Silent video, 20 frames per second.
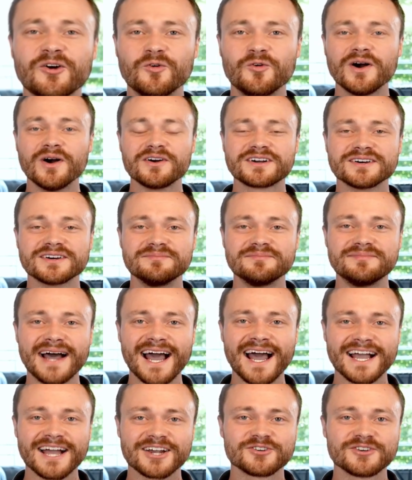Welcome
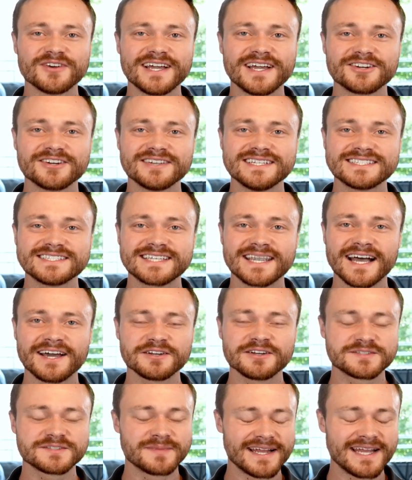back, Creator
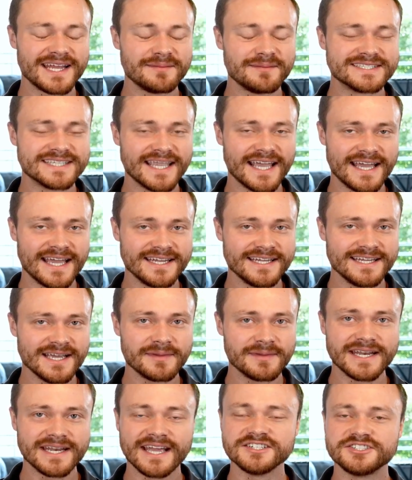Insiders. My name is Eddie. I'm
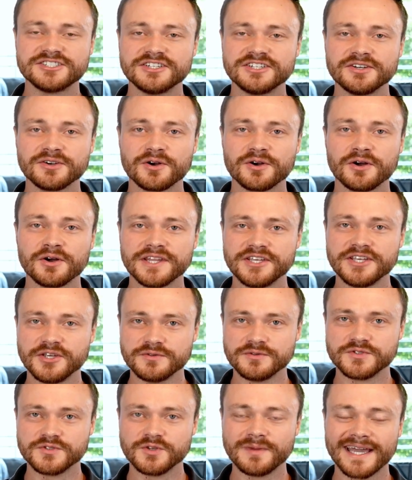an engineer on the
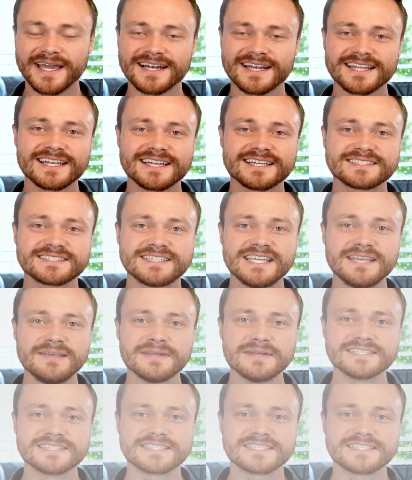YouTube Analytics team, and